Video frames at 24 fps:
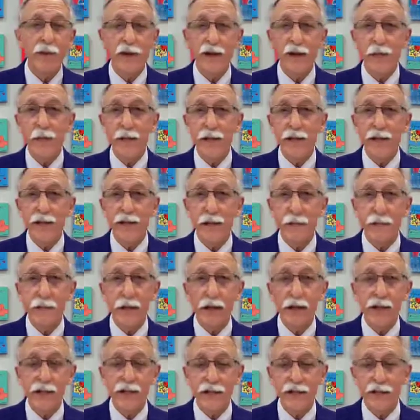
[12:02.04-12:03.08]
completely
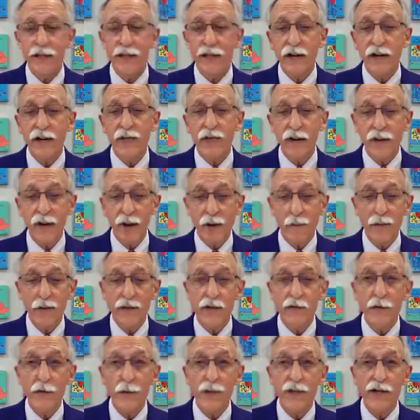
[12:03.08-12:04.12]
bust, and several companies
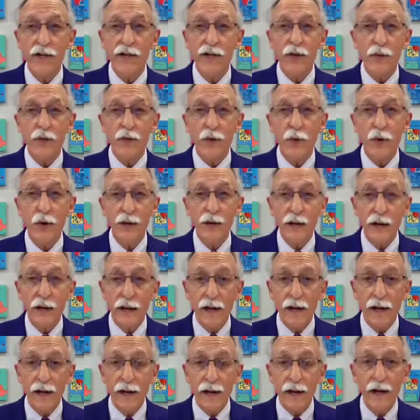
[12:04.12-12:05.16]
for which I was working
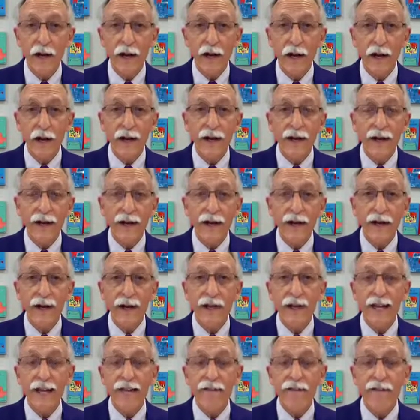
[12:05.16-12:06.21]

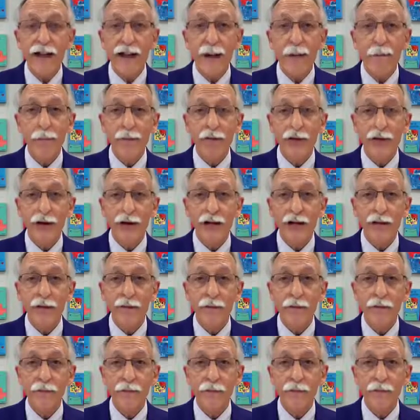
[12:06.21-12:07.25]
evaporated.
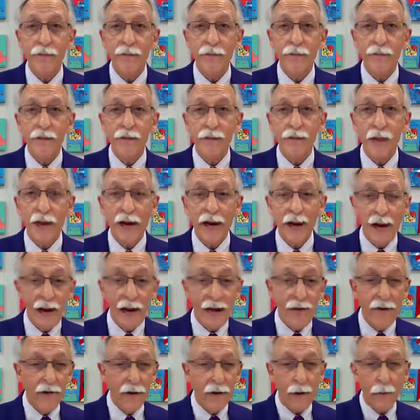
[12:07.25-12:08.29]
So I had to
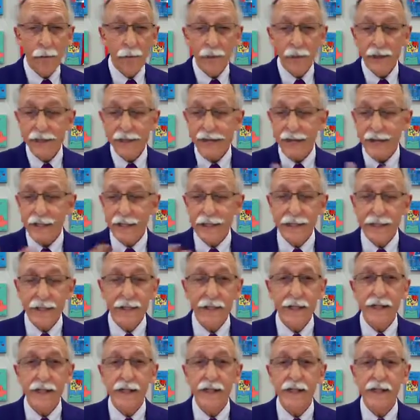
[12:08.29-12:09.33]
have a complete
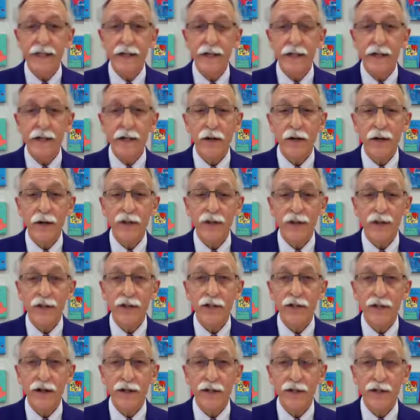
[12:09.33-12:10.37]
career
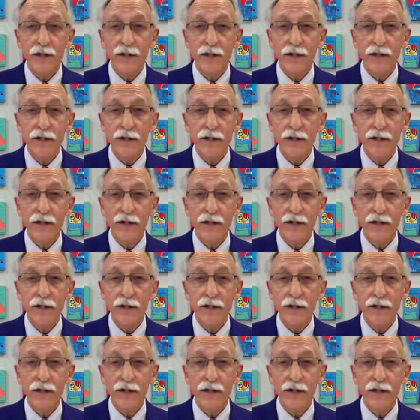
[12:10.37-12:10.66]
change.